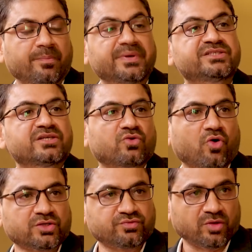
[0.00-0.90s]
operational
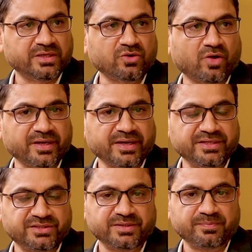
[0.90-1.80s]
cost for that
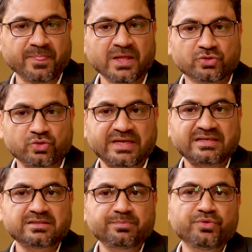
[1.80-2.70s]
organization. So
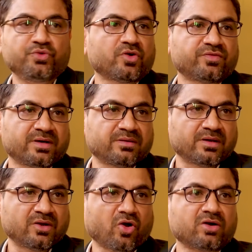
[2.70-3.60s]
that is the beauty of the
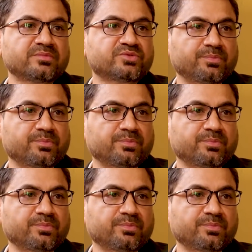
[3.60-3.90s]
long-term